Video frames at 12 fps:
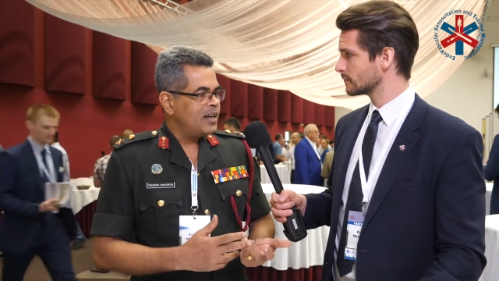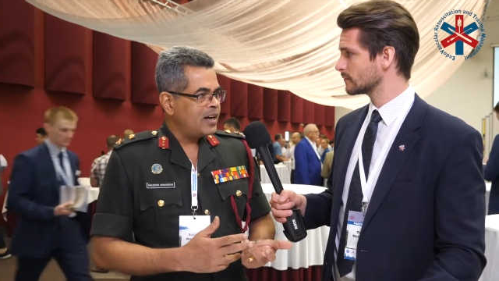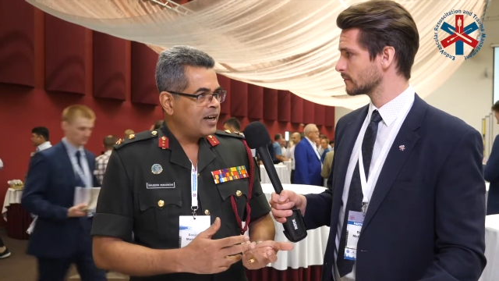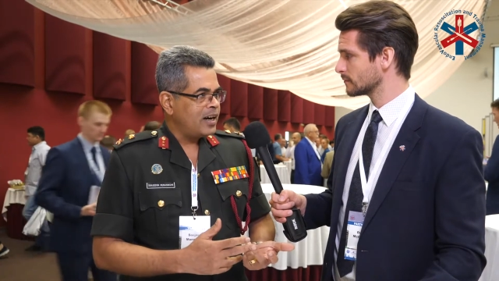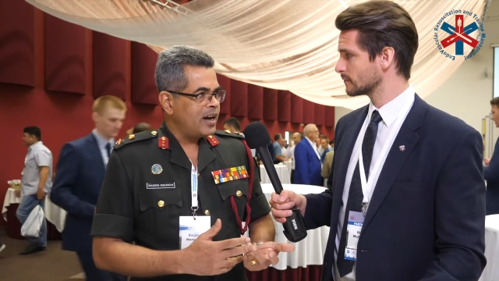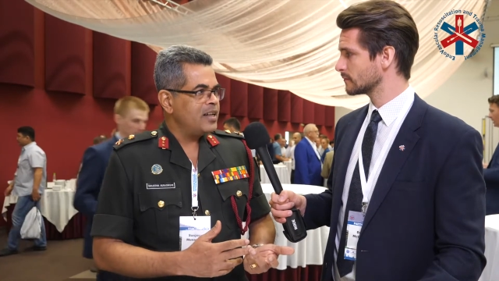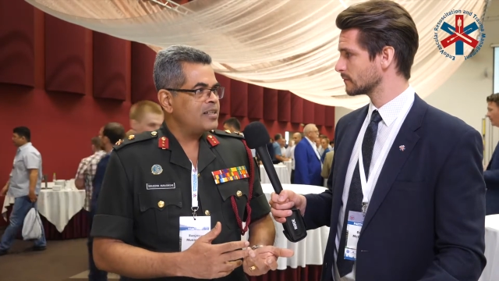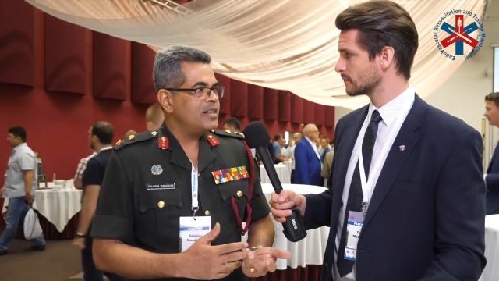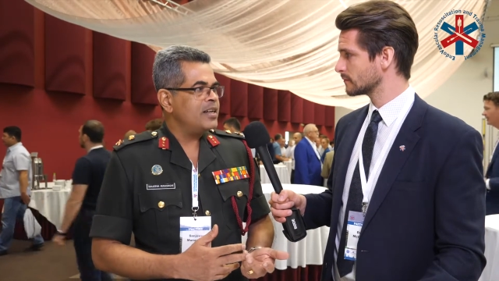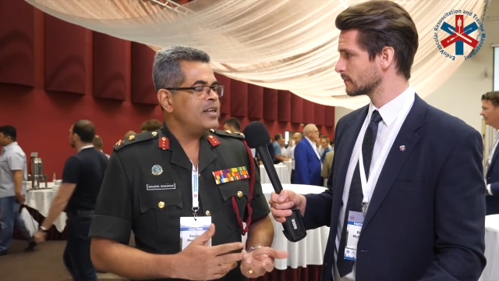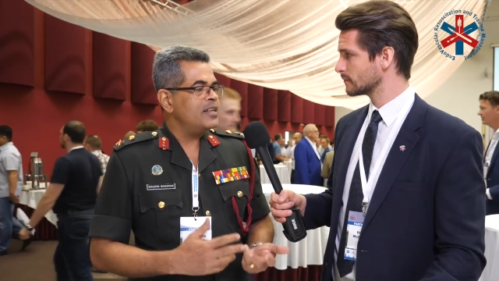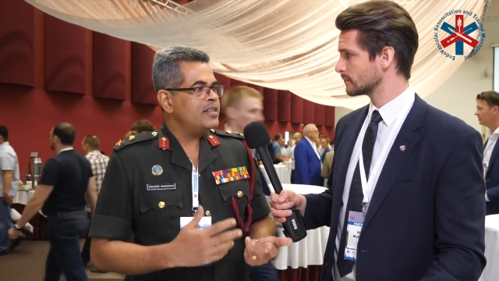Speaker 1: uh,
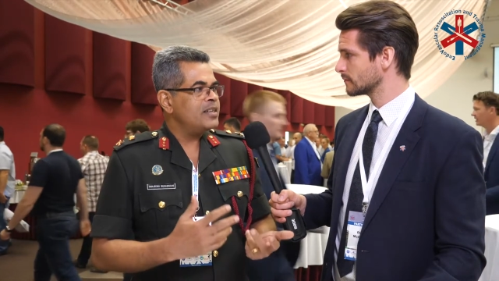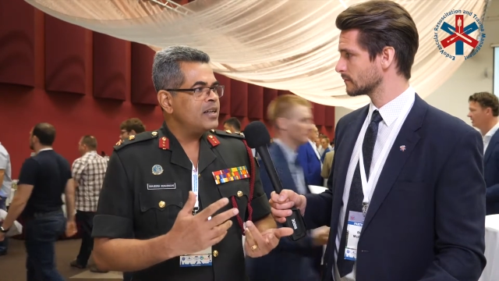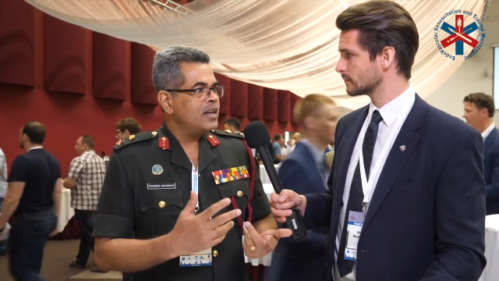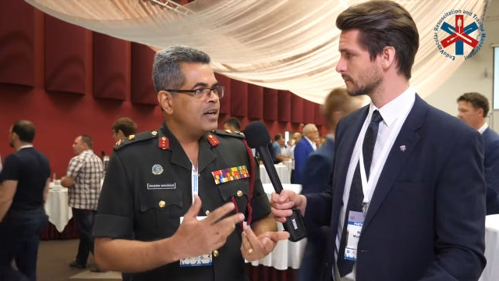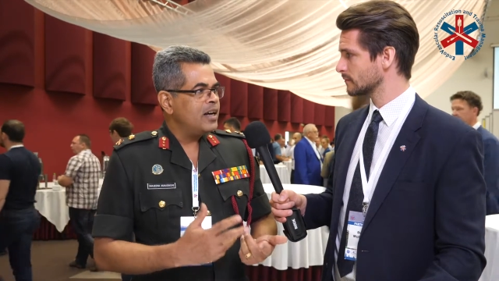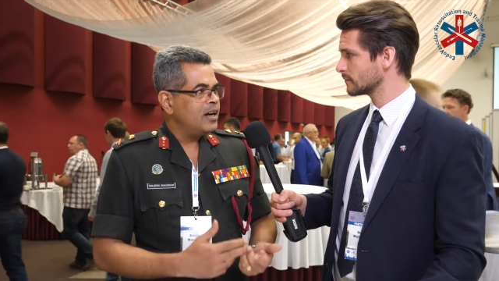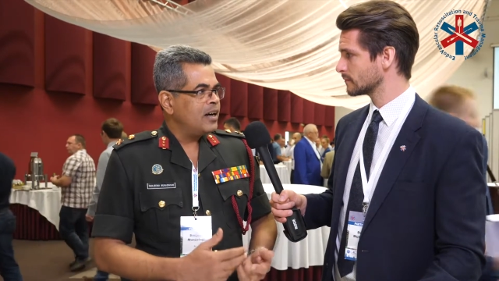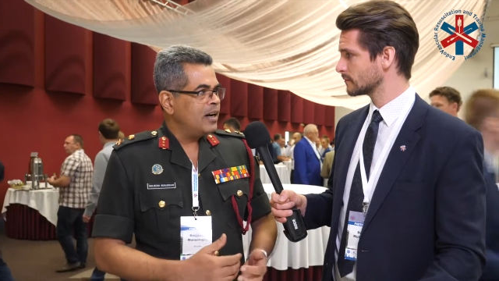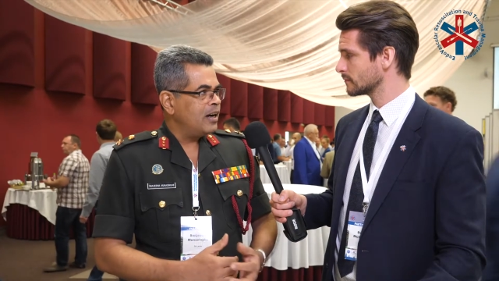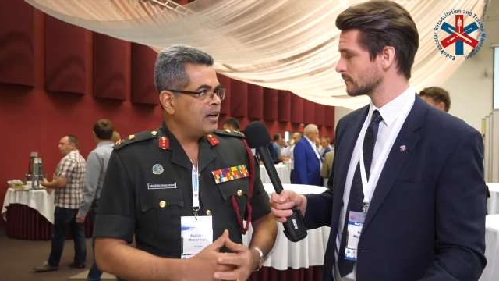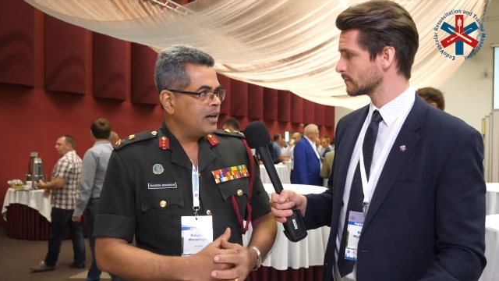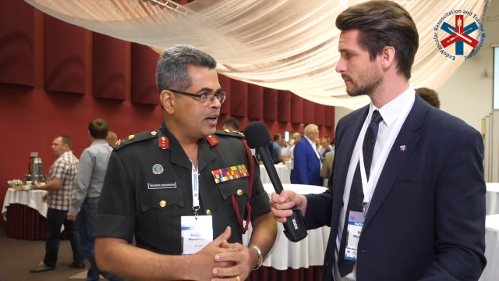anesthetists,
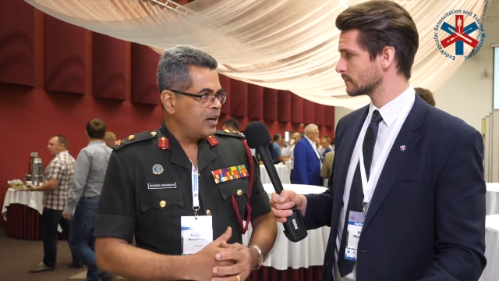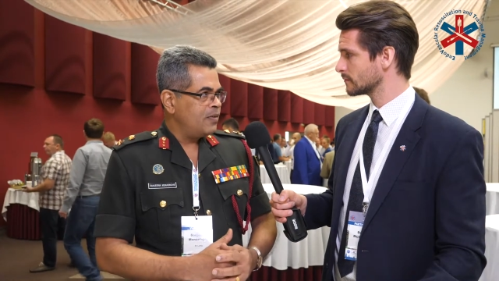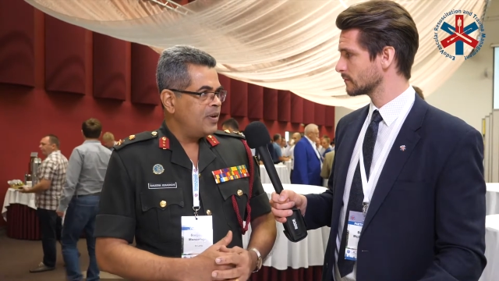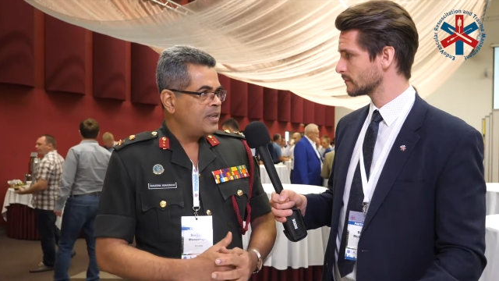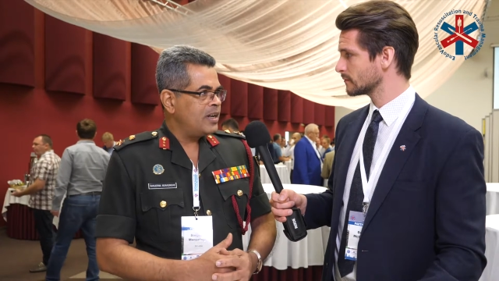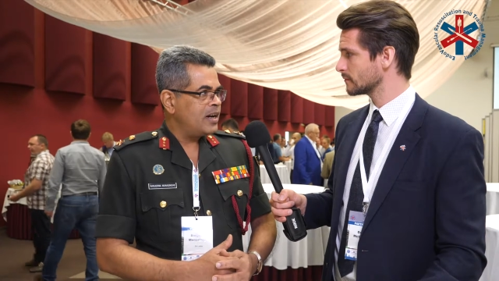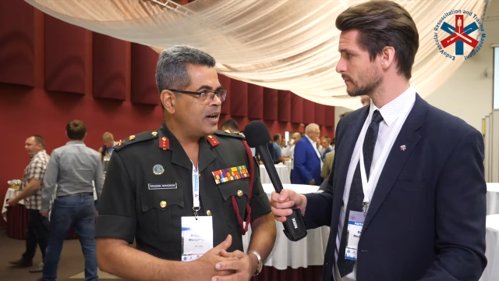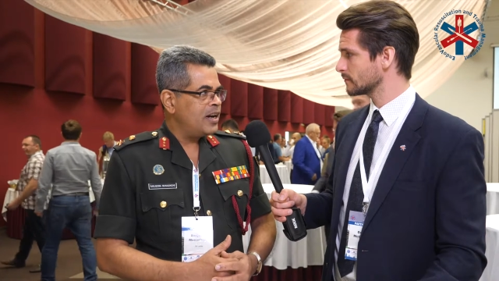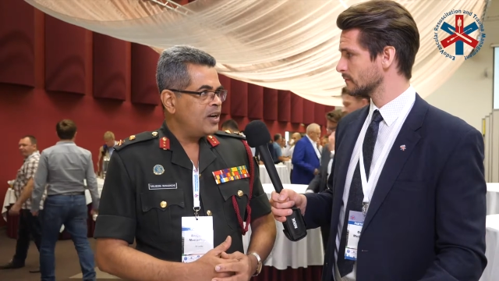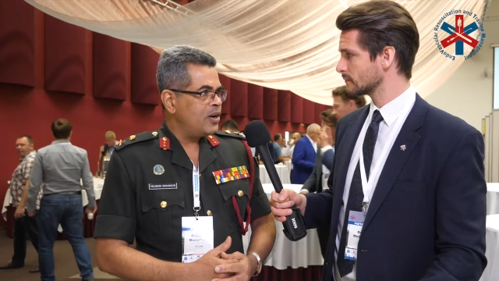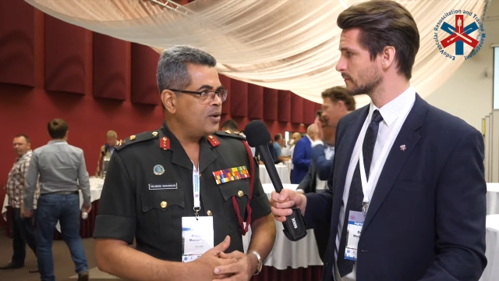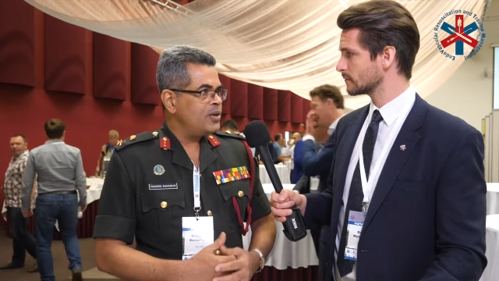interventional
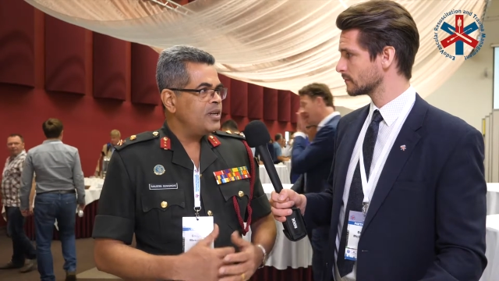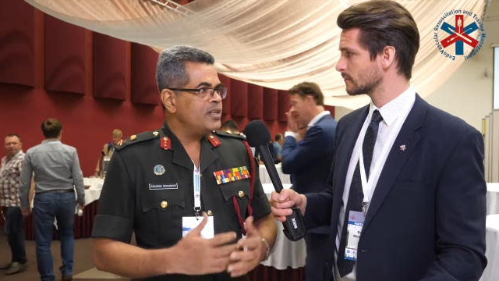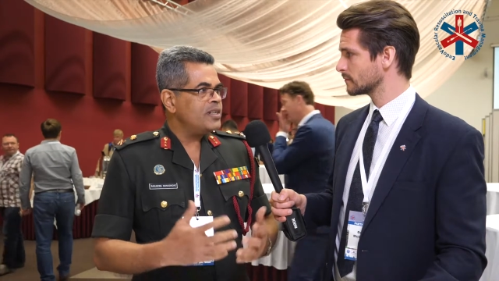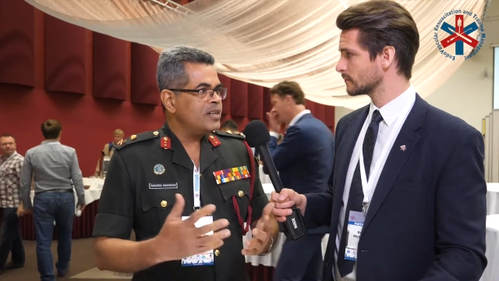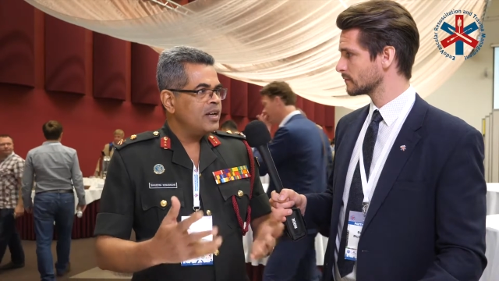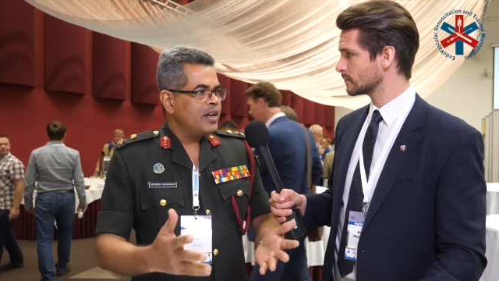radiologists,